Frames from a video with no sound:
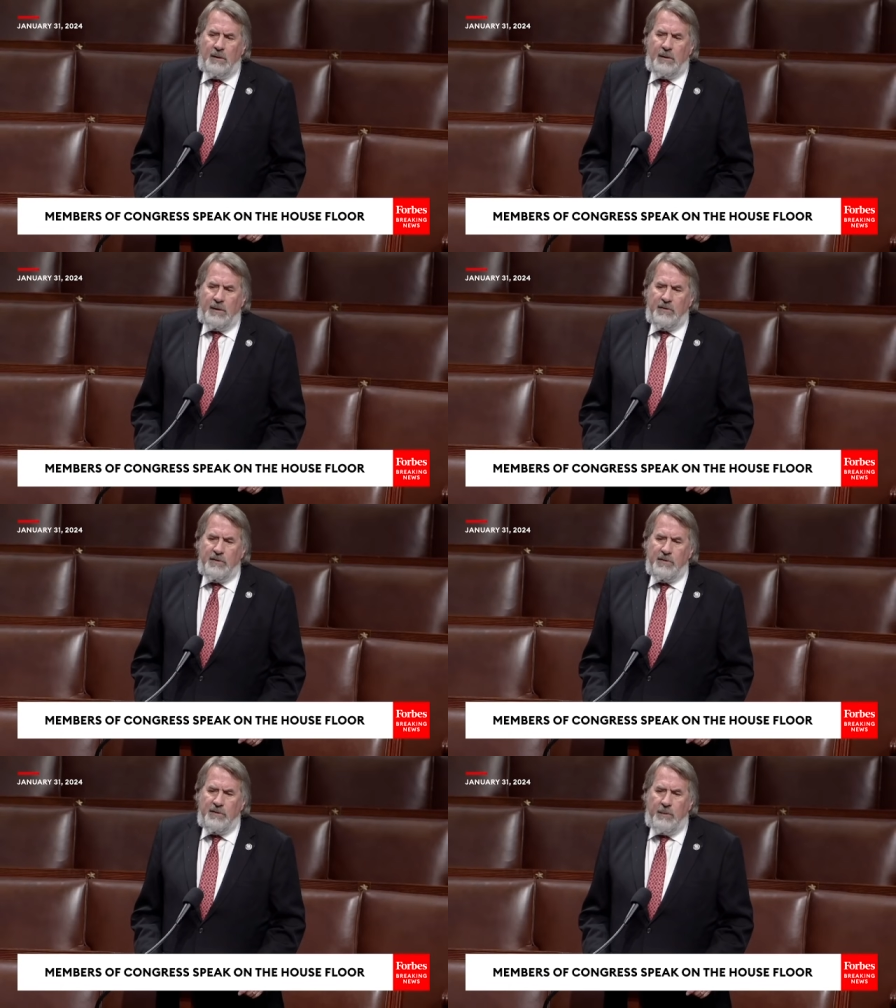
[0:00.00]
that
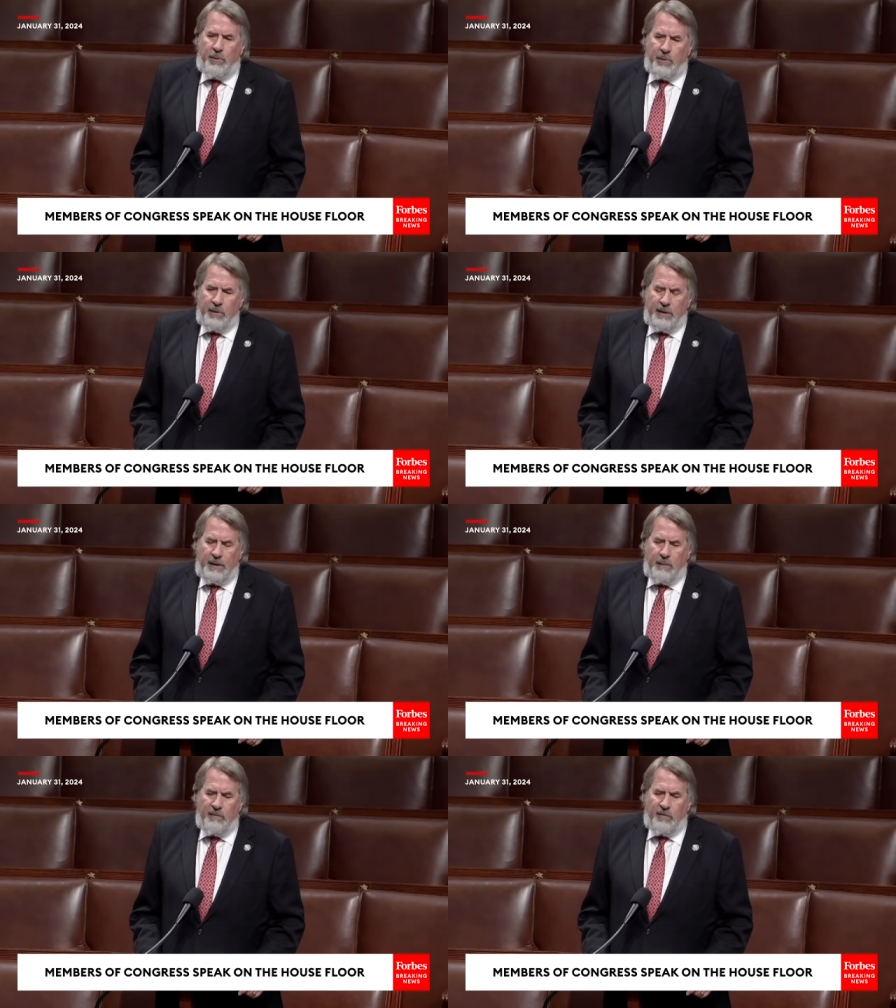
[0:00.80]
is important to
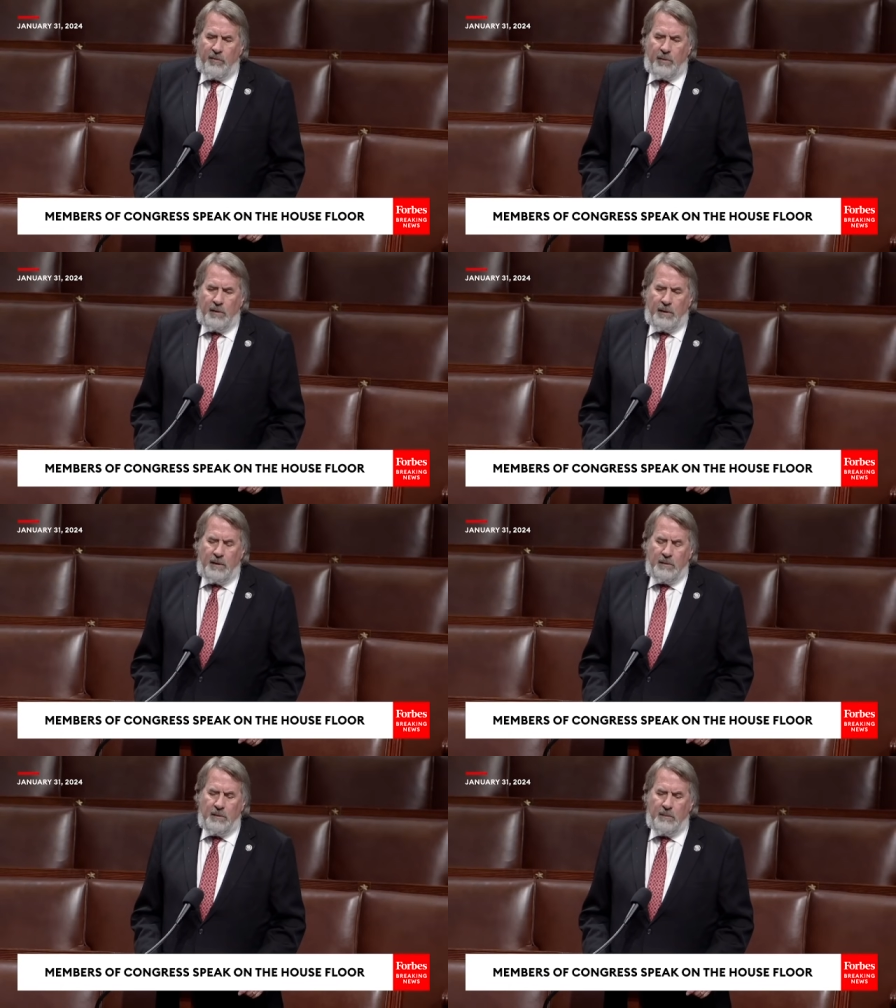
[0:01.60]
them for,
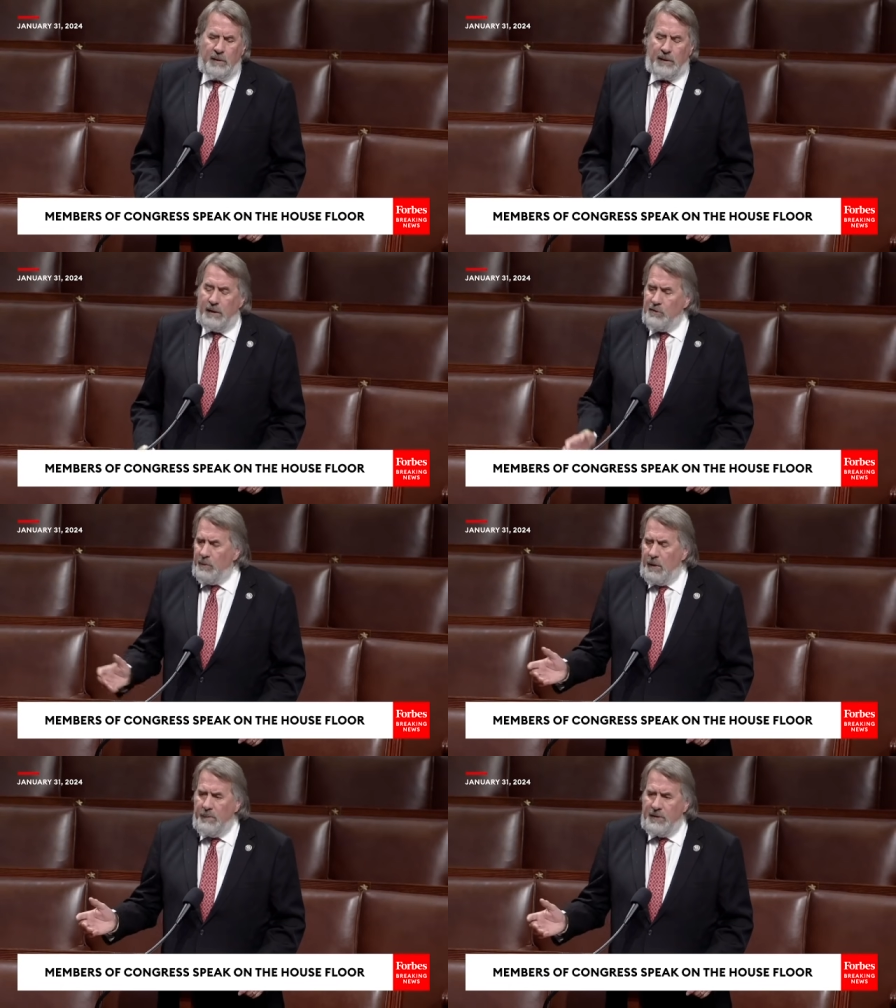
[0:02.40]
uh, again,
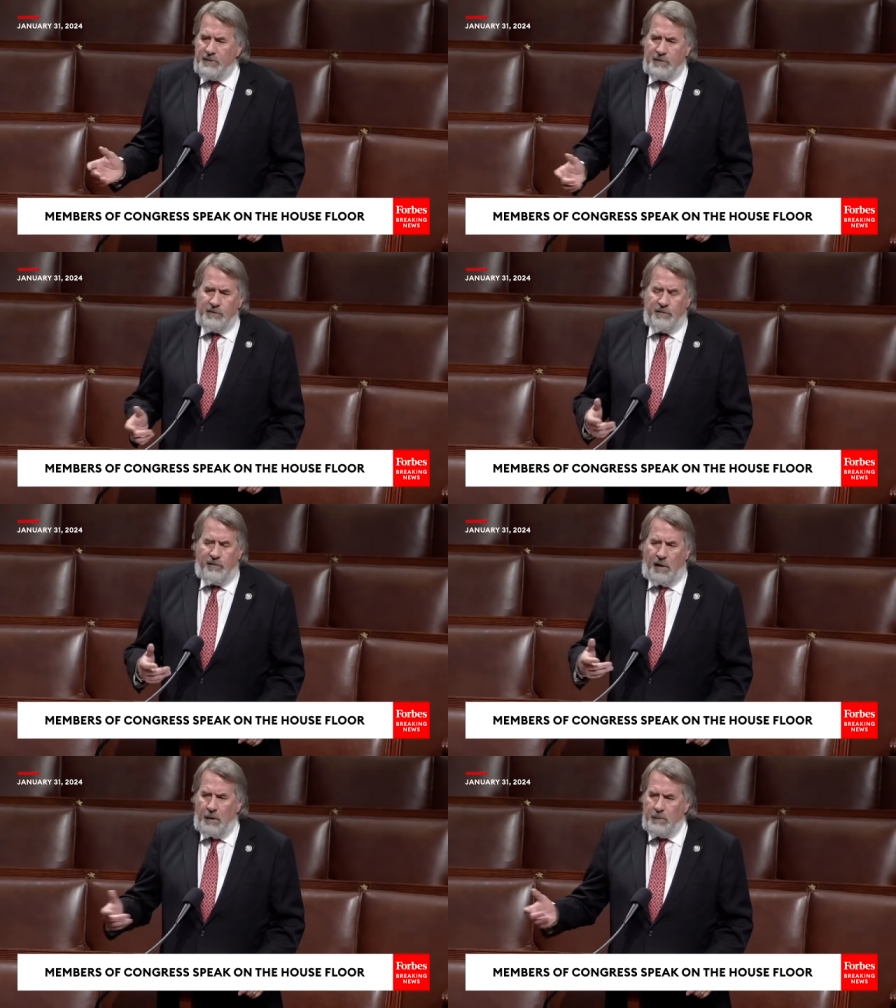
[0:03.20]
small business,
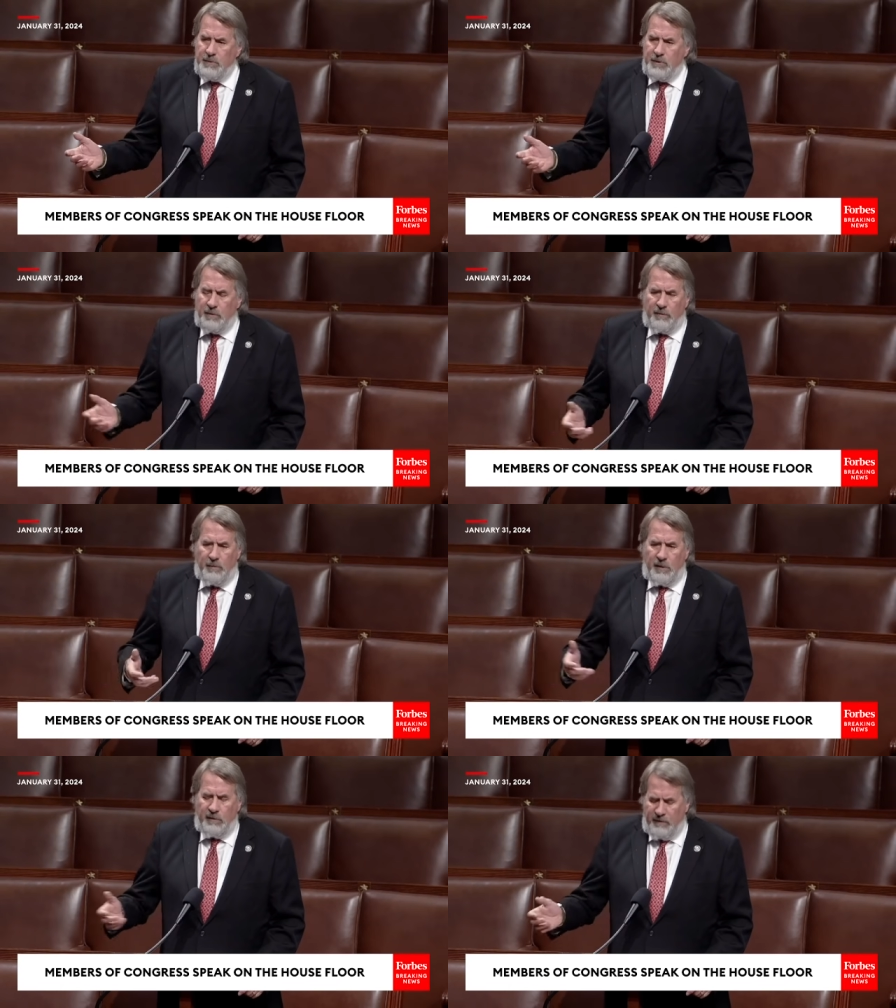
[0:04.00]
farms, you know, for
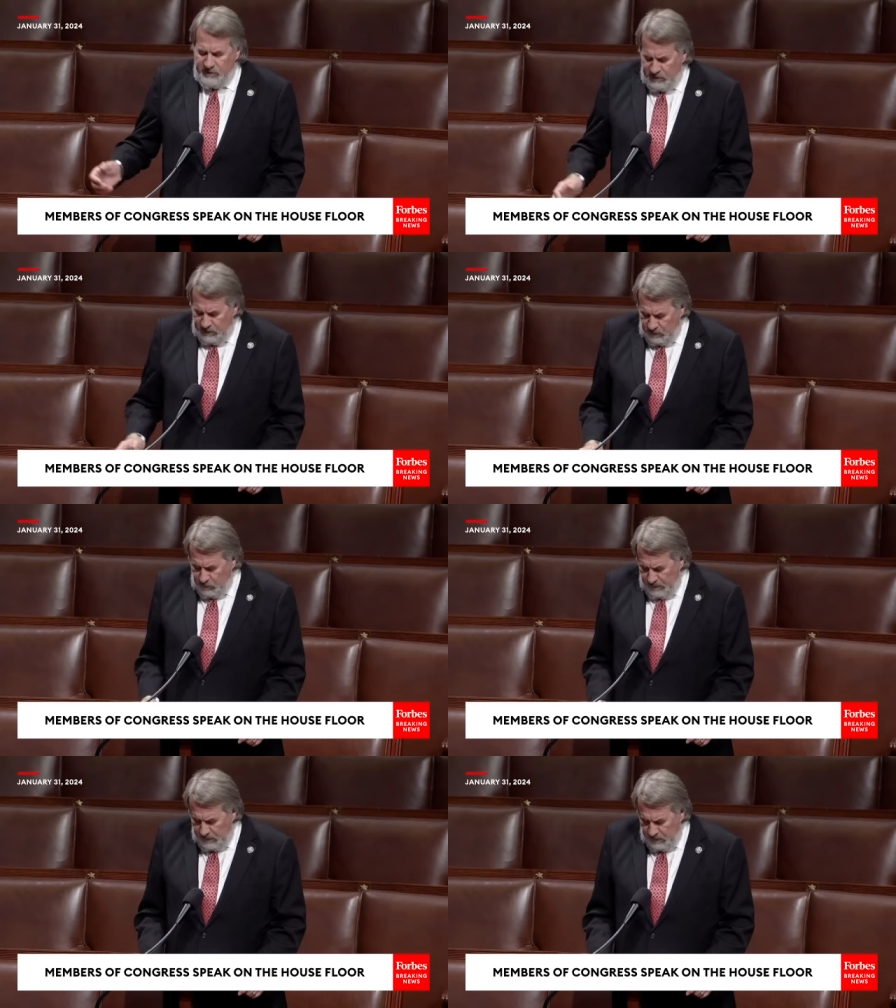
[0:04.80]
investing in
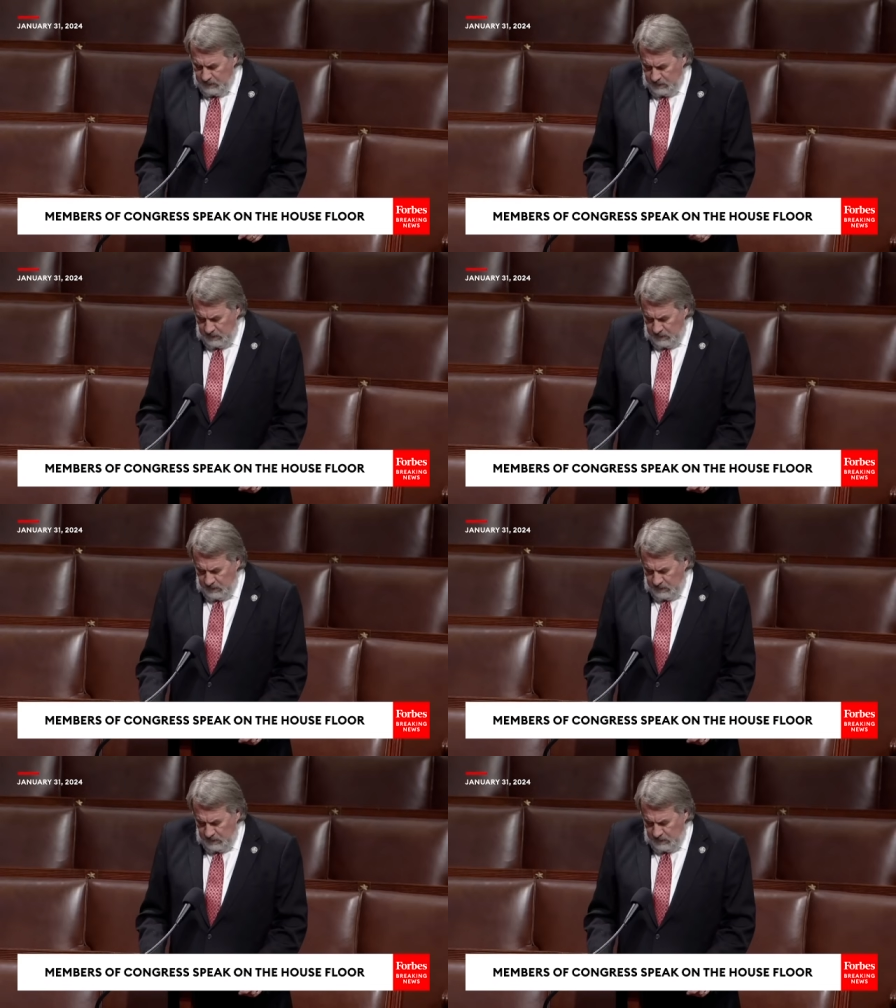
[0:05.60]
equipment.